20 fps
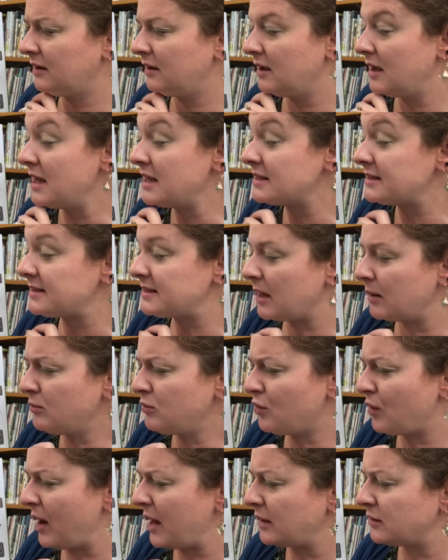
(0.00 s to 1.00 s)
Some
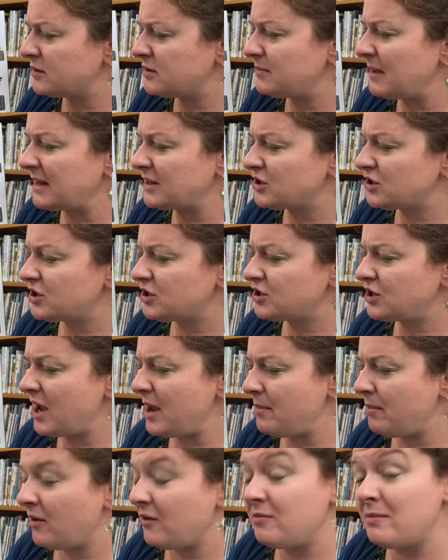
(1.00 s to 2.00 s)
crowns match the shape
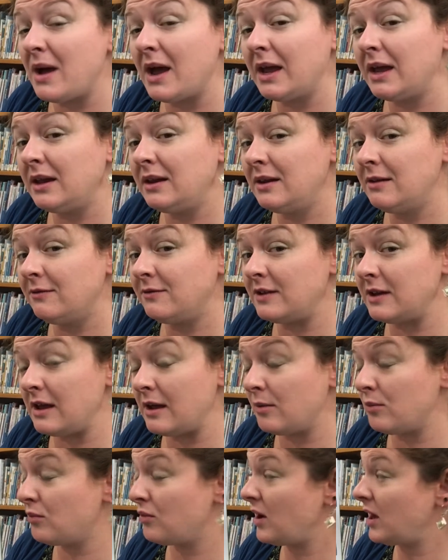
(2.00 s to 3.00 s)
of my nifty
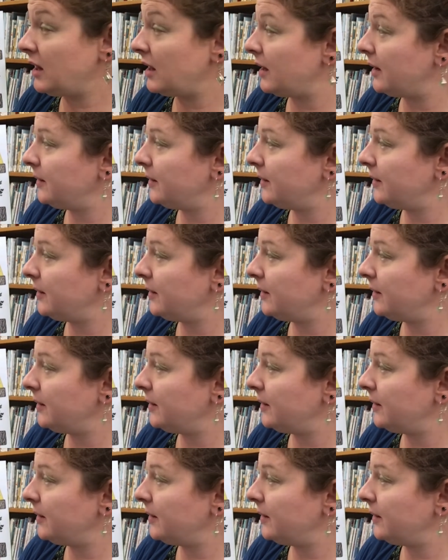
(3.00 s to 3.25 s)
umbrella.